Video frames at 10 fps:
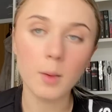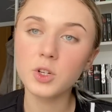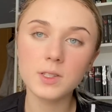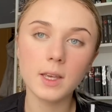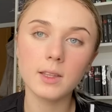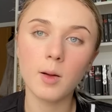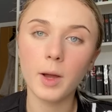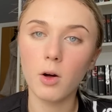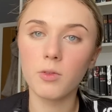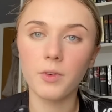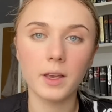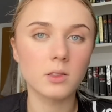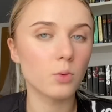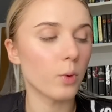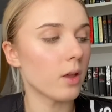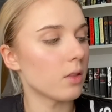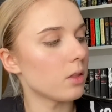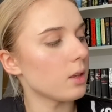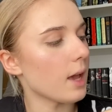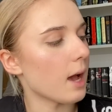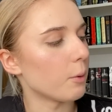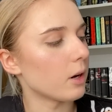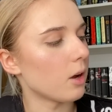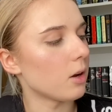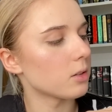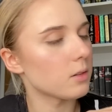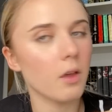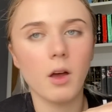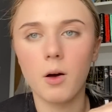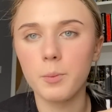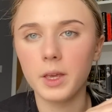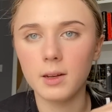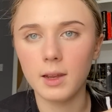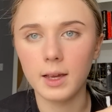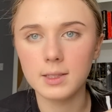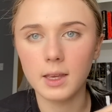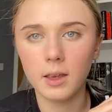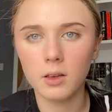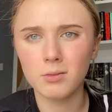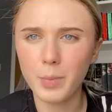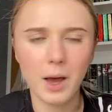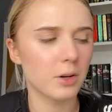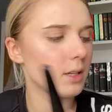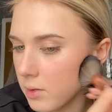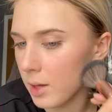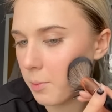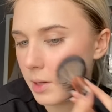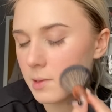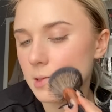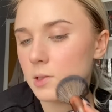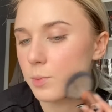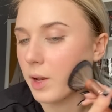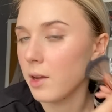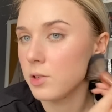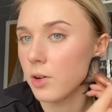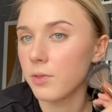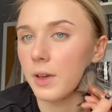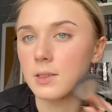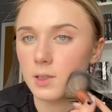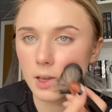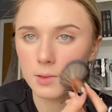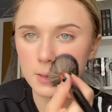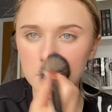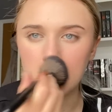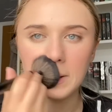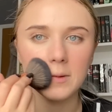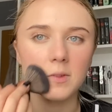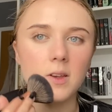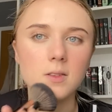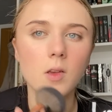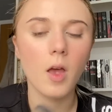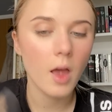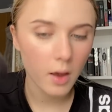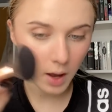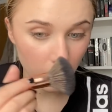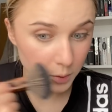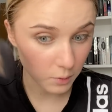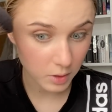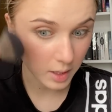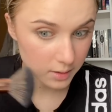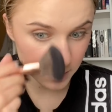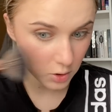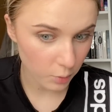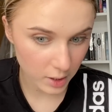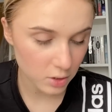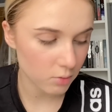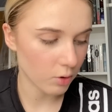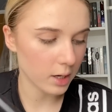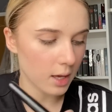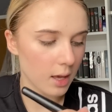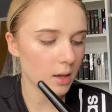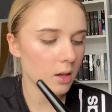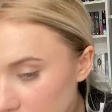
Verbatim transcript: I'm just setting down my whole face with the Hourglass ambient lighting powders. They basically just blend your whole face together, so I'm seeing if this helps with this situation right here.